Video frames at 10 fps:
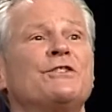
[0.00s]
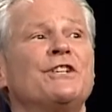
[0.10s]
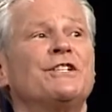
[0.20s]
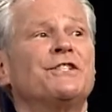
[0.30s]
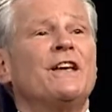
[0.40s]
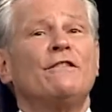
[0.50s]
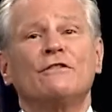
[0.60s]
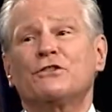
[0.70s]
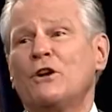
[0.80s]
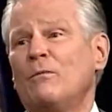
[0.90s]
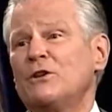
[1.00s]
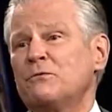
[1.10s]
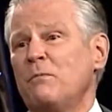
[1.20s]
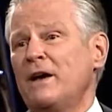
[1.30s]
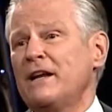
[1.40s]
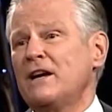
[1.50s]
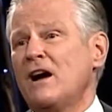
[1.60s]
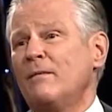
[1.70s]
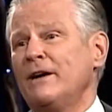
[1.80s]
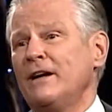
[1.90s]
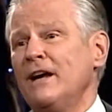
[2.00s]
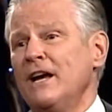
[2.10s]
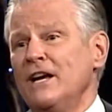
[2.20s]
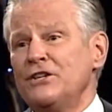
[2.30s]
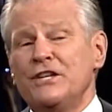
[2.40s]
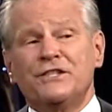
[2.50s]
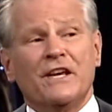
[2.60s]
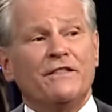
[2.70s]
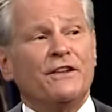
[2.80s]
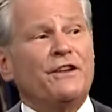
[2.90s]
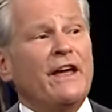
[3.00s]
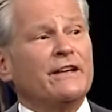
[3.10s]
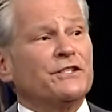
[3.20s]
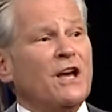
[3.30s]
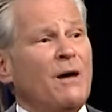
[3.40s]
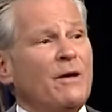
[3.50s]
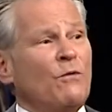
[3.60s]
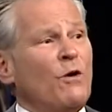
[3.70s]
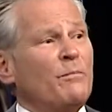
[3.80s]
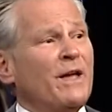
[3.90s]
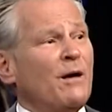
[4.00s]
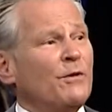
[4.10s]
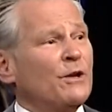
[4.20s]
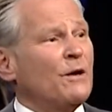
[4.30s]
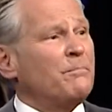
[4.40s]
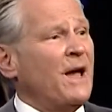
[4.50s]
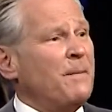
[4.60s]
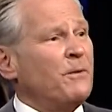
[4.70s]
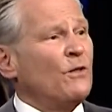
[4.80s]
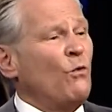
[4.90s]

she said, "There's so much money coming." She said, "The day is coming, we'll be able to paper the